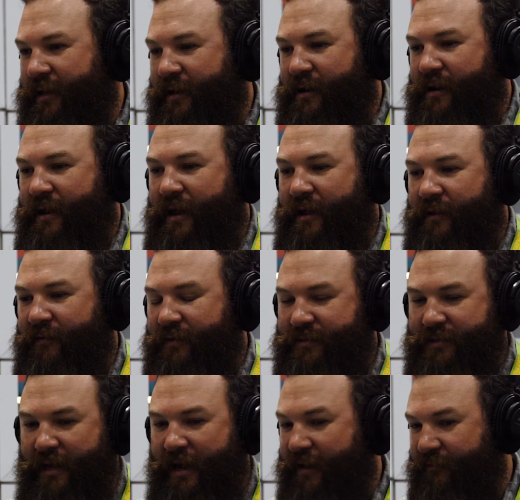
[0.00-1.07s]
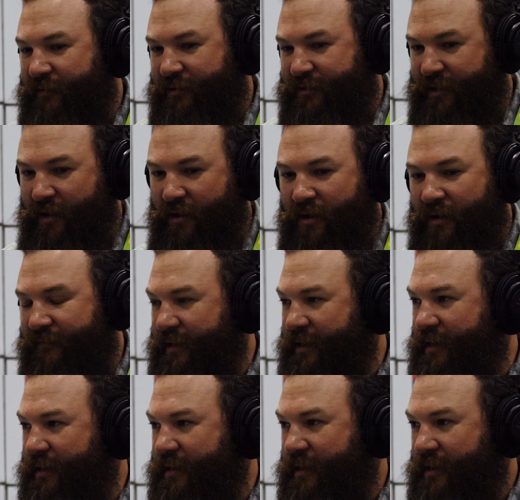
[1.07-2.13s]
get in and out of because they have usually
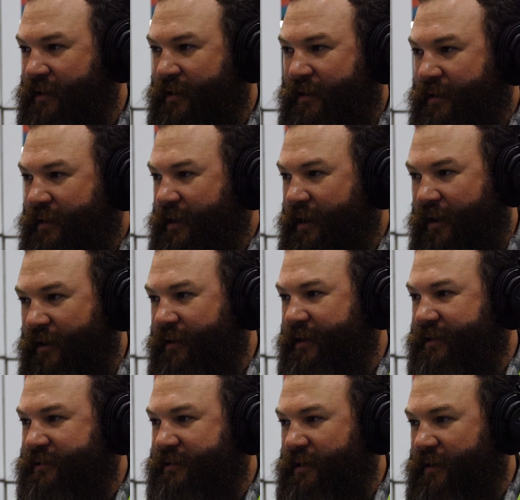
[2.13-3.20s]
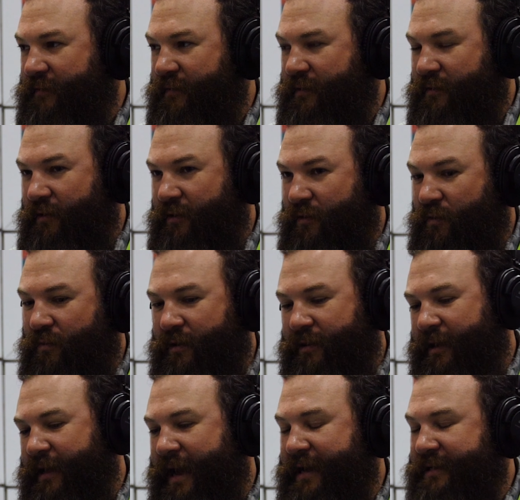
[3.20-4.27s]
RV areas, even you know where the
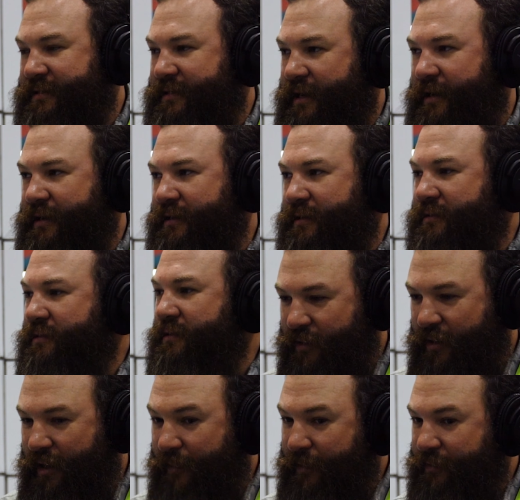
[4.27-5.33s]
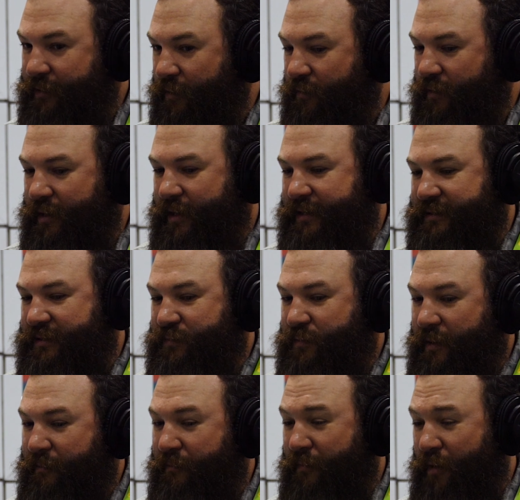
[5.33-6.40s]
gas side is. A lot of people don't realize this,
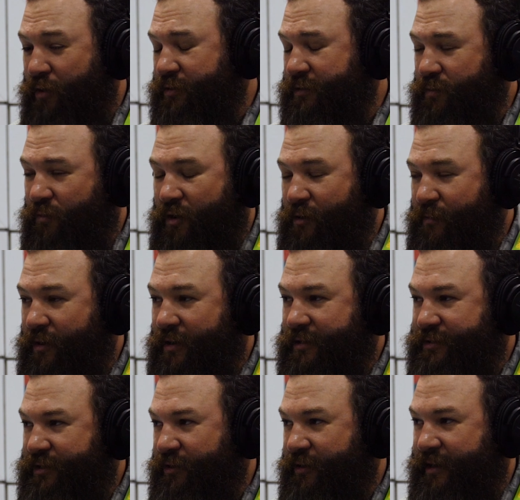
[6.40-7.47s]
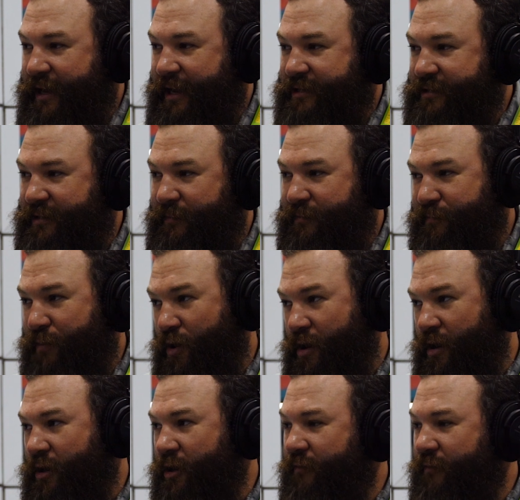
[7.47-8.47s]
but most WalMarts you can actually park